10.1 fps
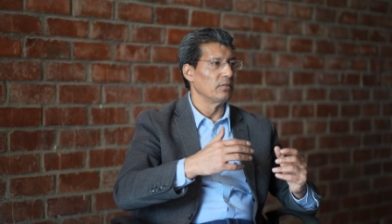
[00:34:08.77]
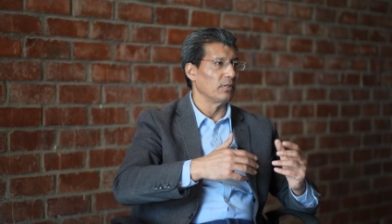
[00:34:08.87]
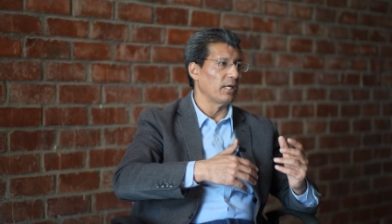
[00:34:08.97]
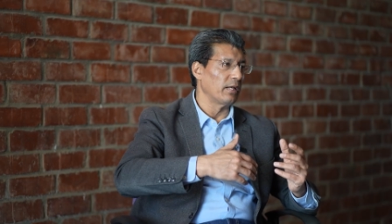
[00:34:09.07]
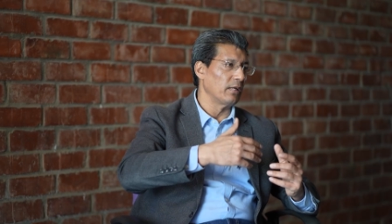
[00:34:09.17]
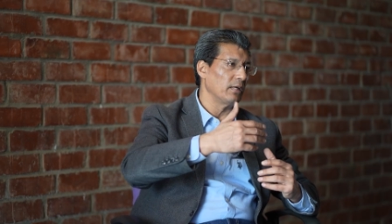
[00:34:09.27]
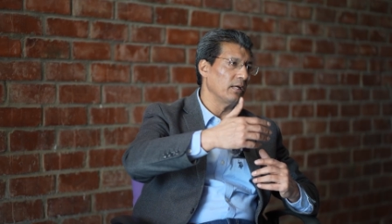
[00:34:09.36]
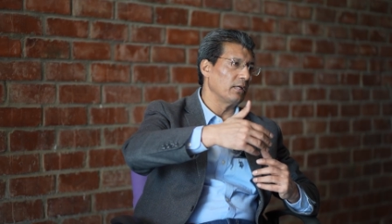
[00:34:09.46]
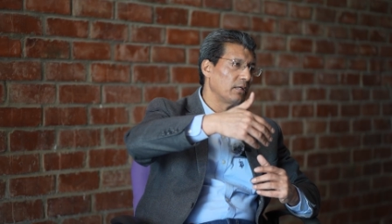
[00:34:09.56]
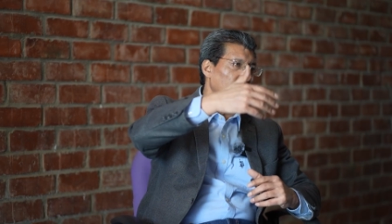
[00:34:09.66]
so then
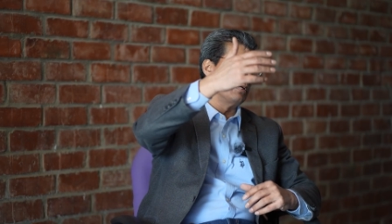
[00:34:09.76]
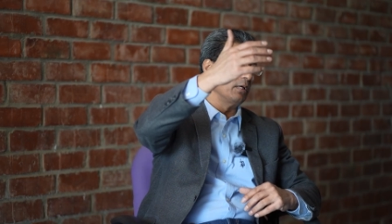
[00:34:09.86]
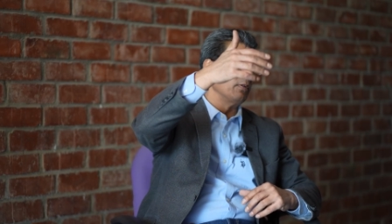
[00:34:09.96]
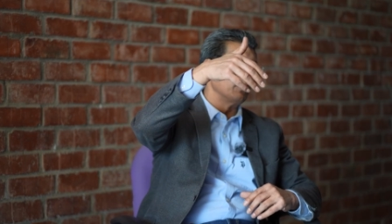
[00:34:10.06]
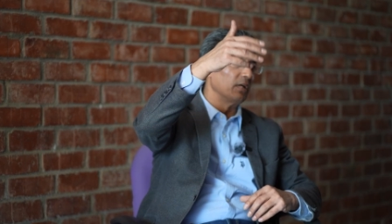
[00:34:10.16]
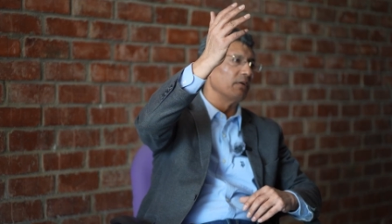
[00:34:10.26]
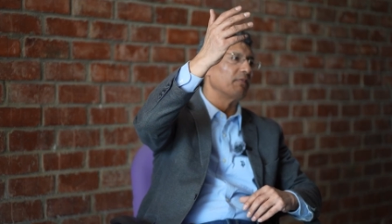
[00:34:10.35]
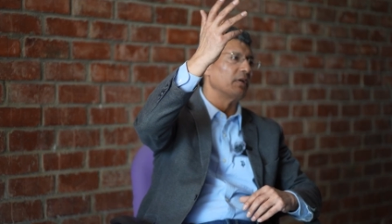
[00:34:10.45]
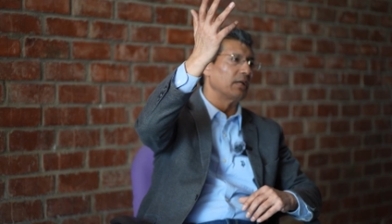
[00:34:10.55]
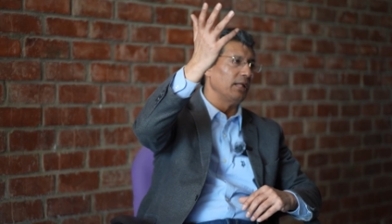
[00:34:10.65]
it is in a
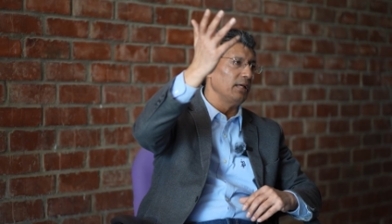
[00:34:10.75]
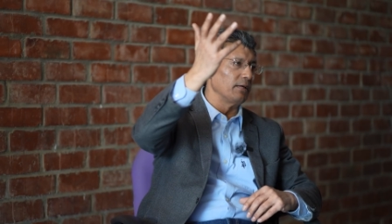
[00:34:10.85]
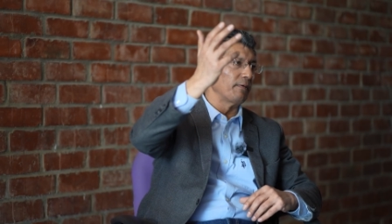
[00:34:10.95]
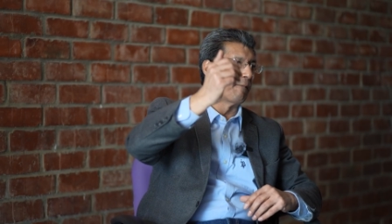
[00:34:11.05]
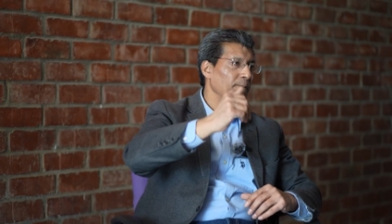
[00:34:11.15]
different league.